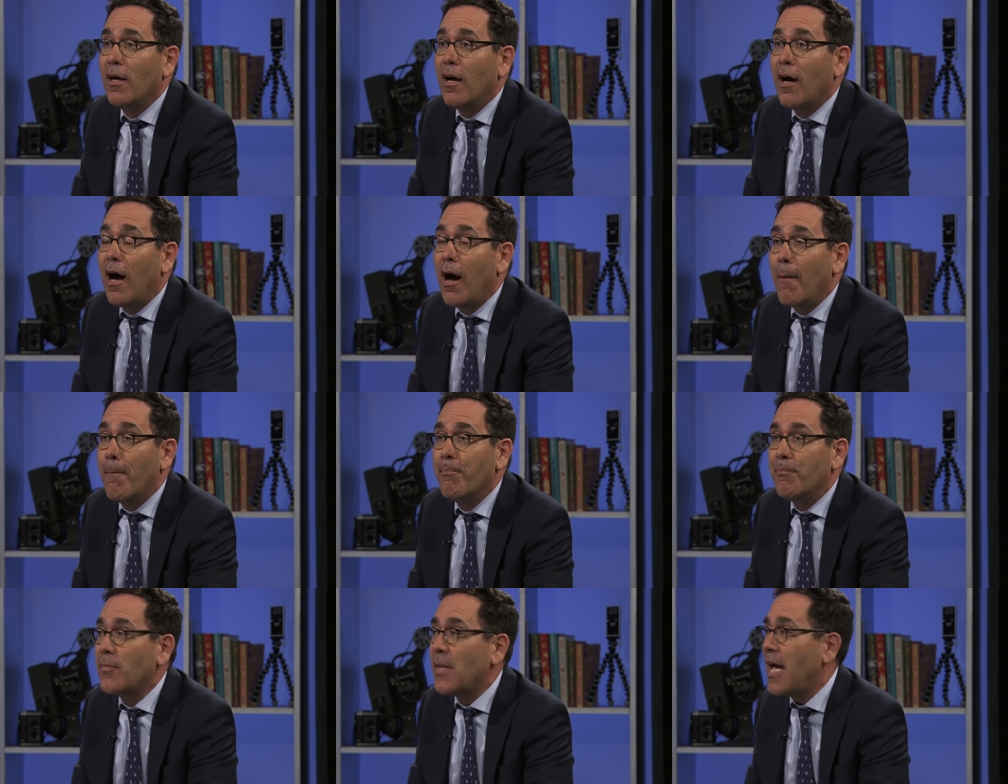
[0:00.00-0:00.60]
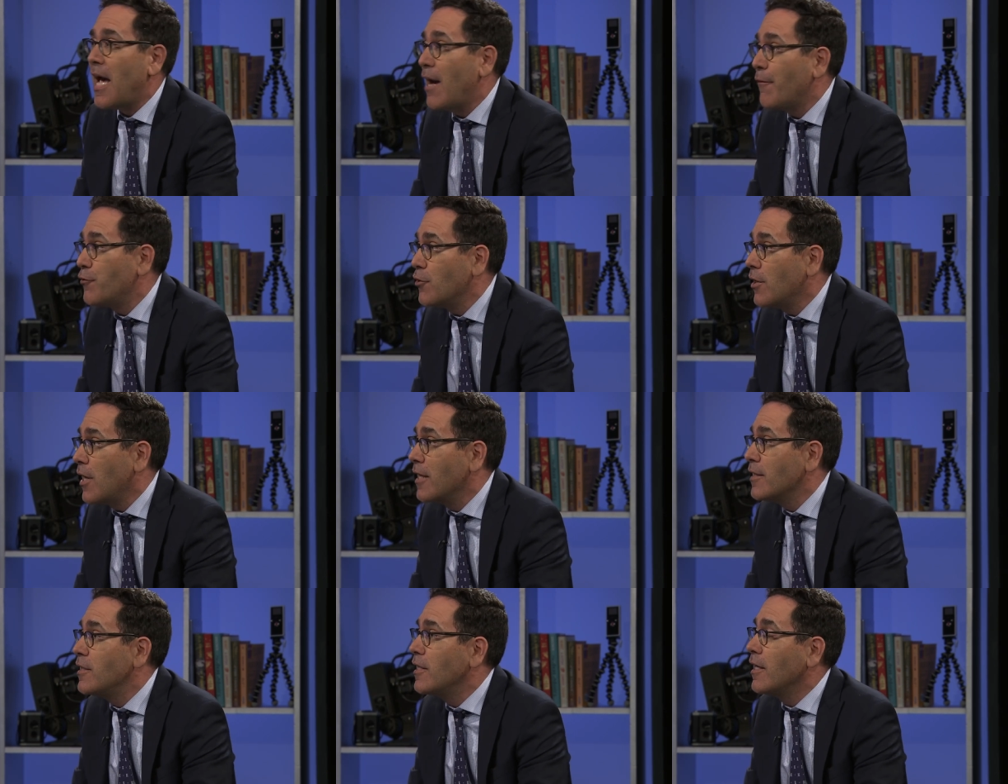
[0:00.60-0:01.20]
Um, after
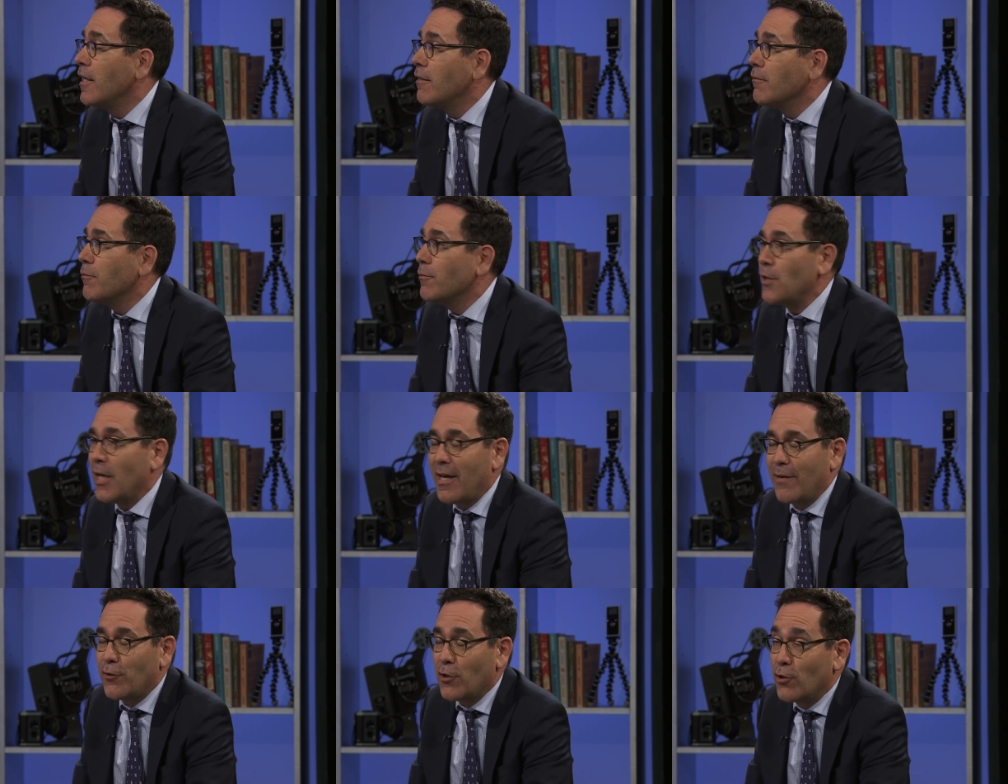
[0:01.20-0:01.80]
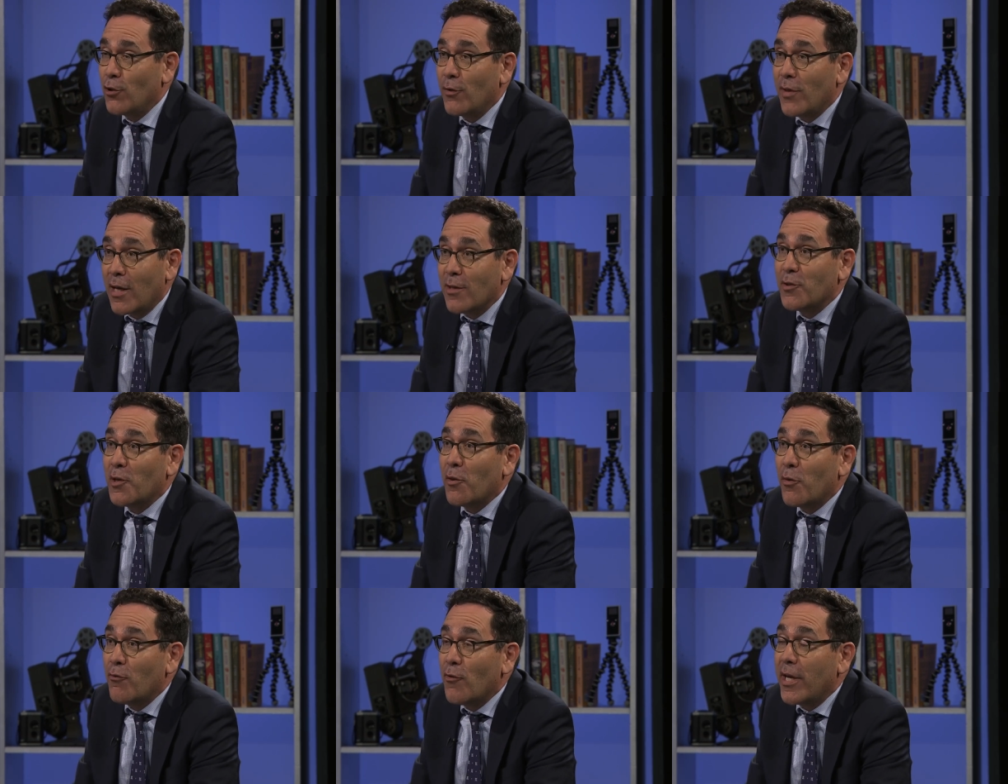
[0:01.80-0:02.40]
19, after
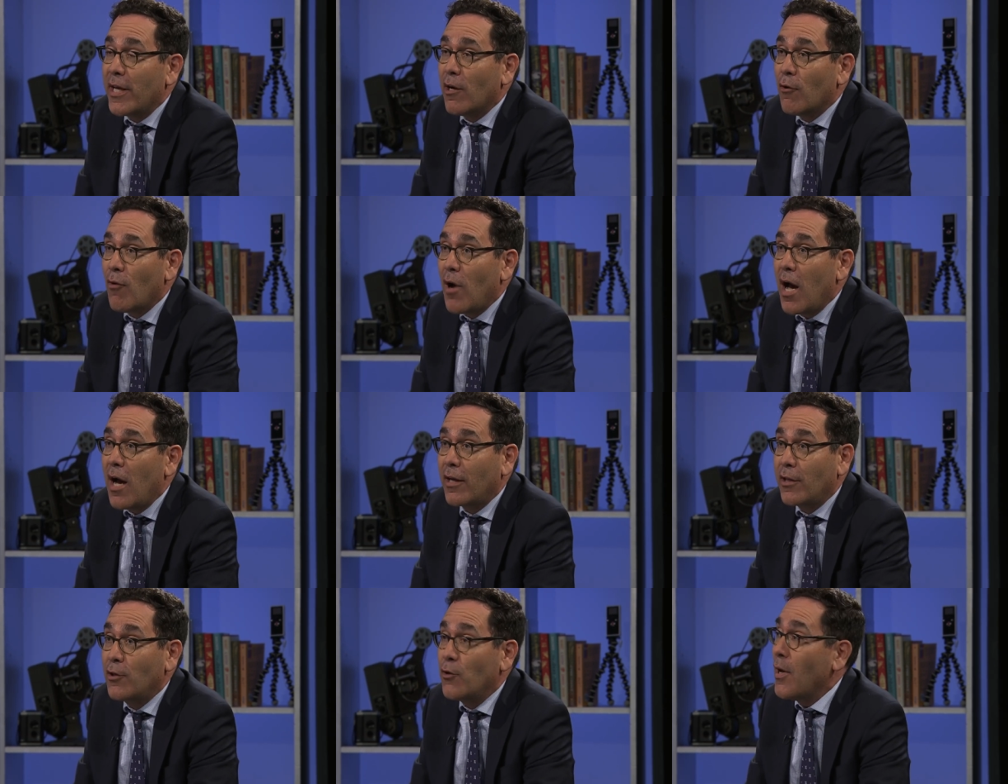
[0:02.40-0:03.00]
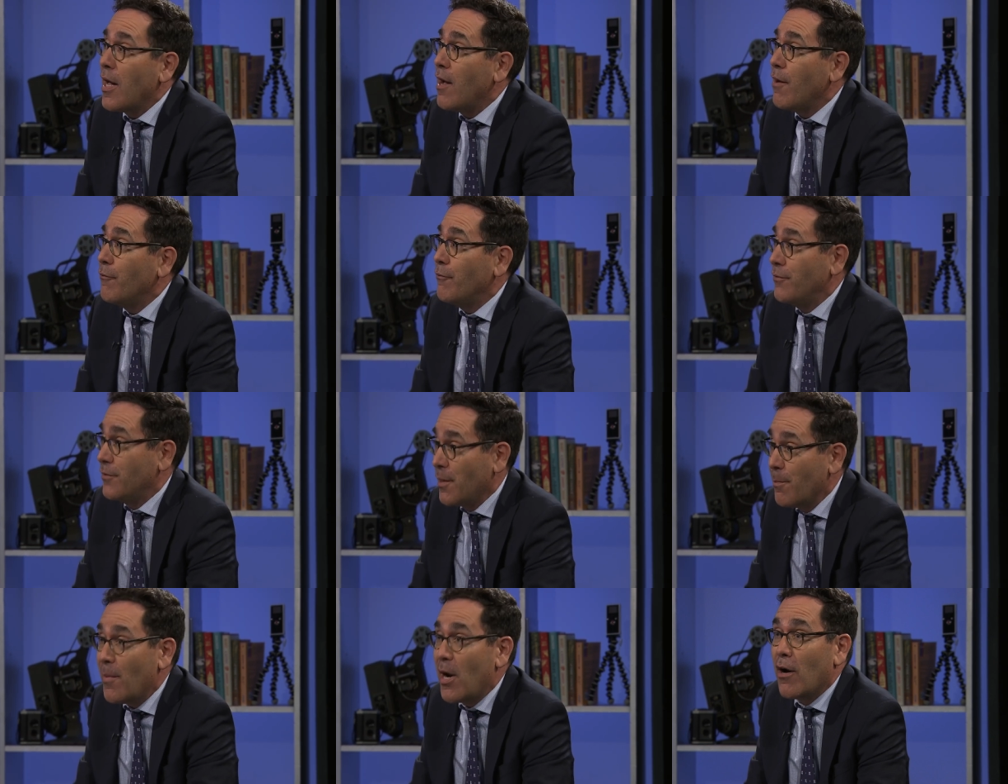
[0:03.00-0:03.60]
2003 in Iraq, you
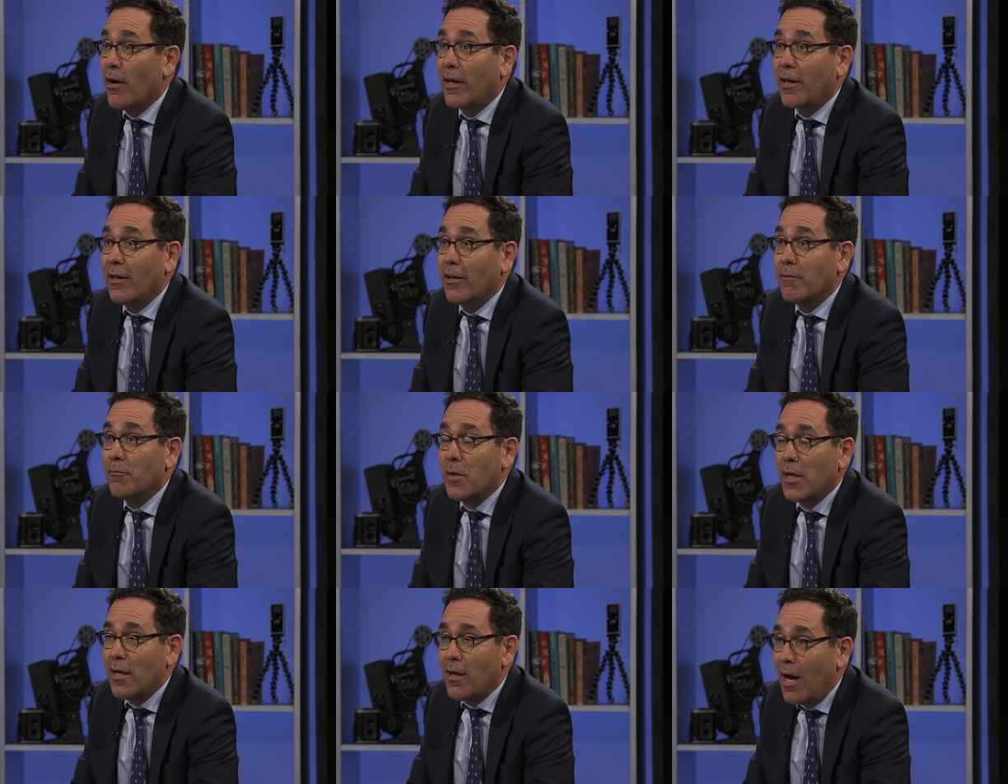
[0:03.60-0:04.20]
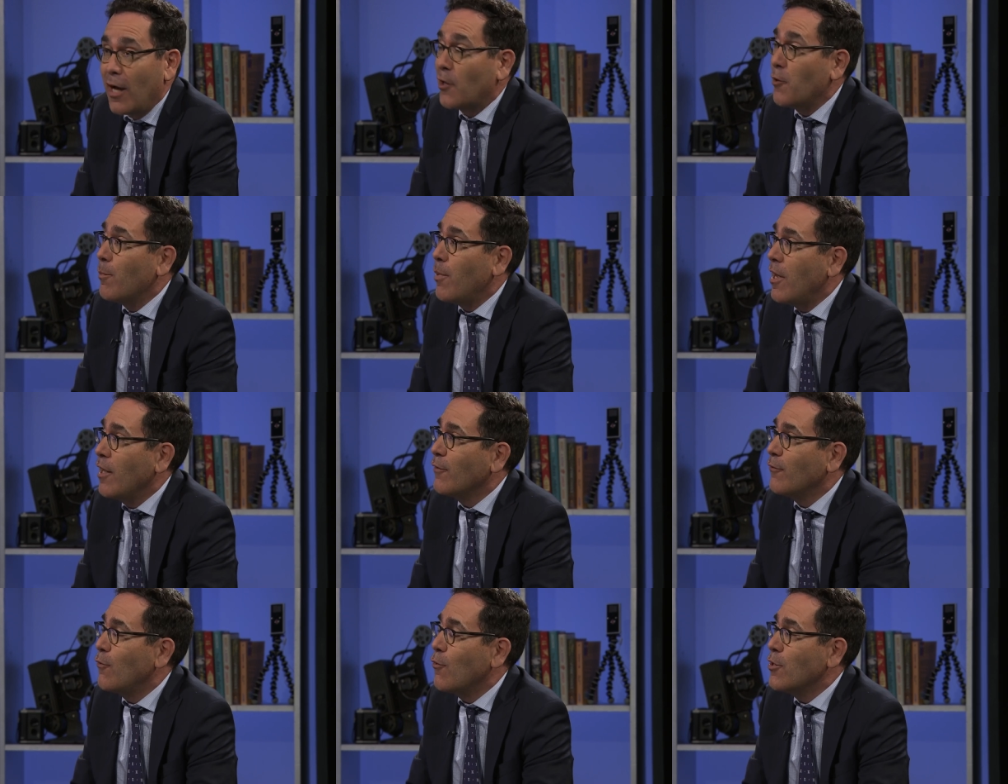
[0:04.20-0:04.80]
have the American
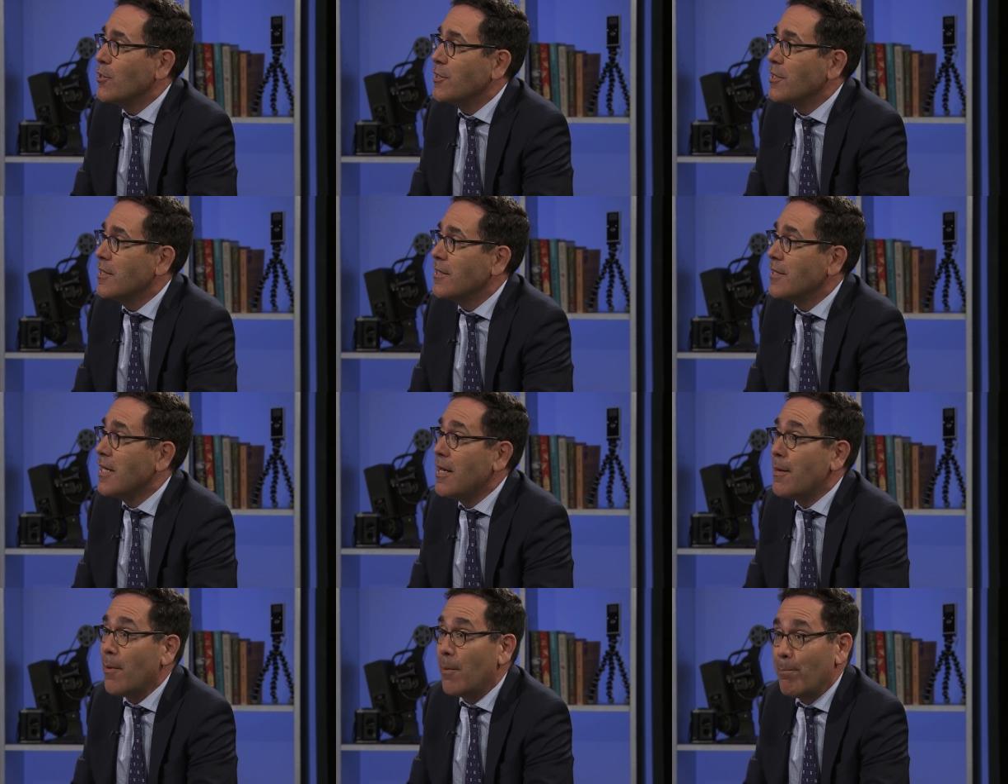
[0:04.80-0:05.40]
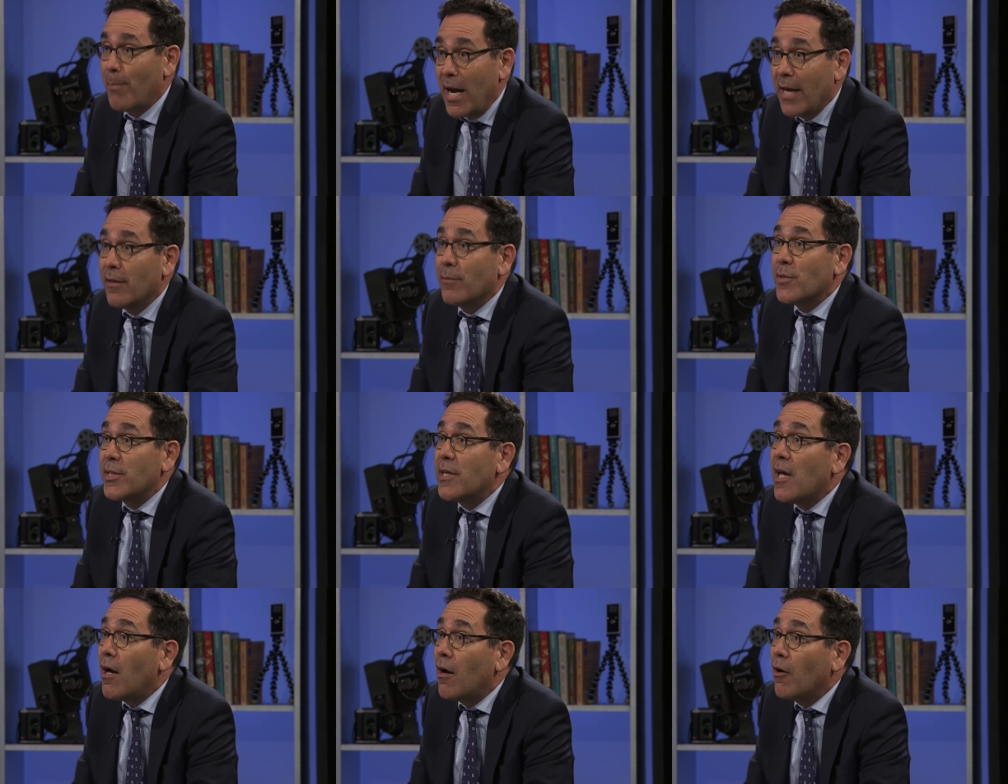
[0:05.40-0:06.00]
occupying forces by
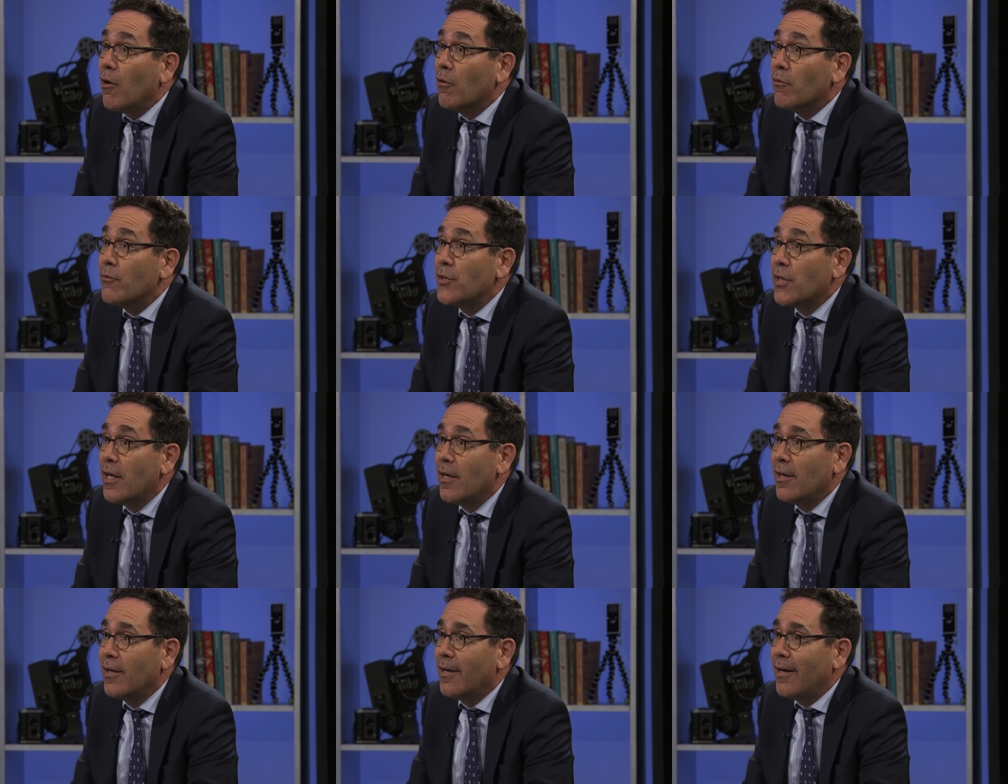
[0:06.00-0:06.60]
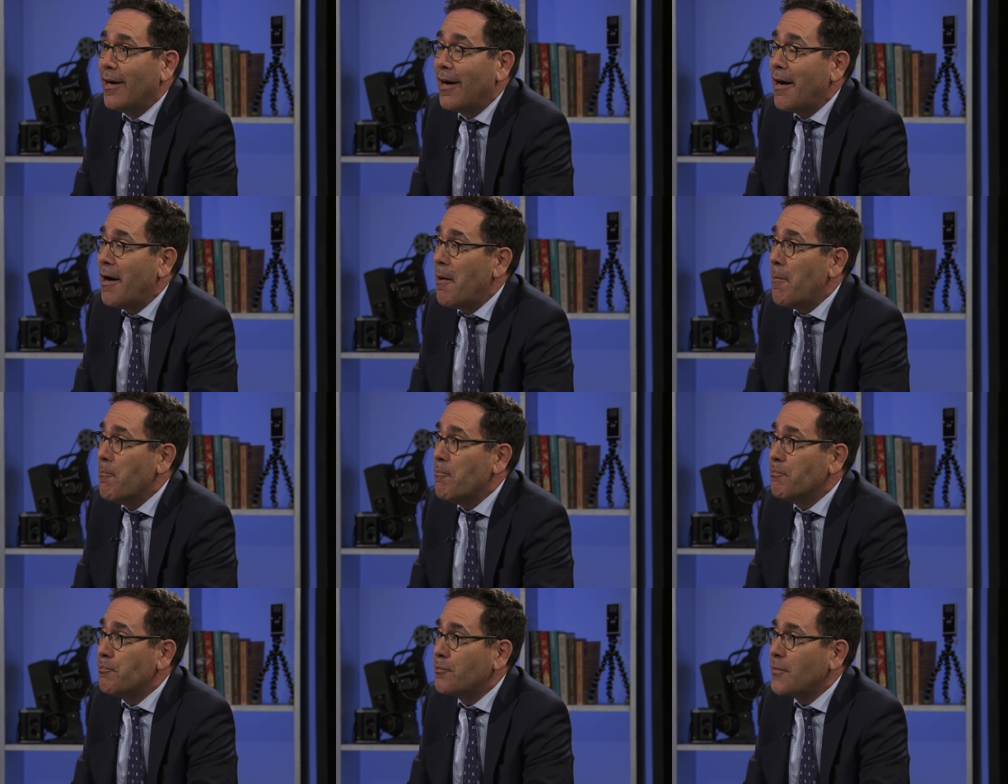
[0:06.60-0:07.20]
themselves
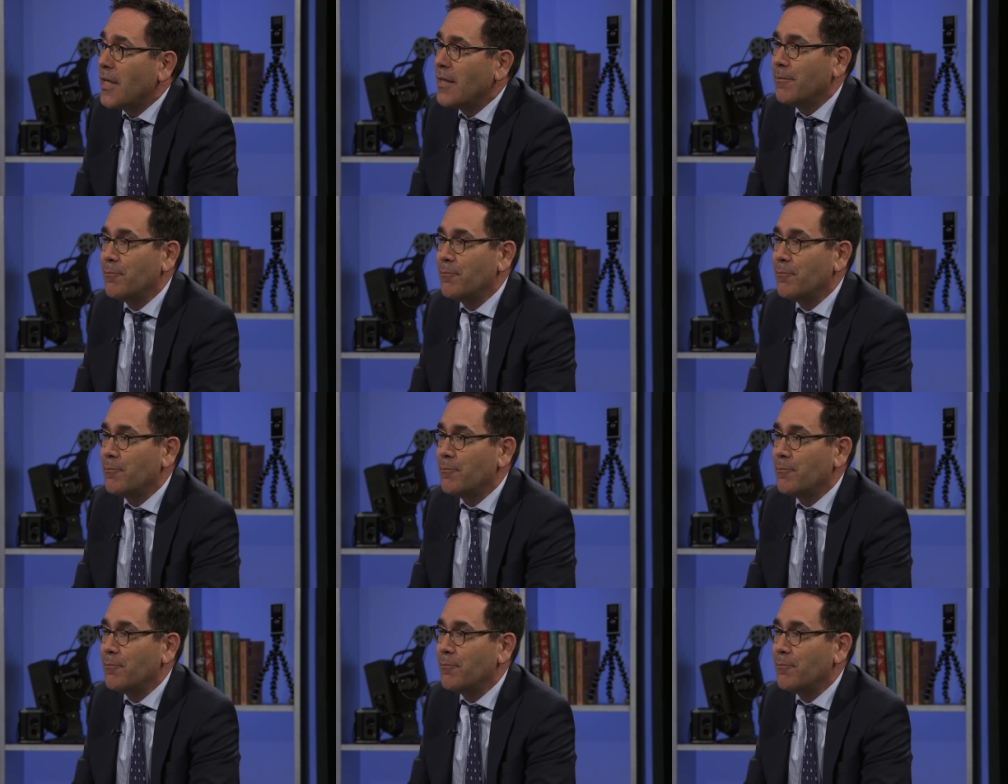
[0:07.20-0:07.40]
um,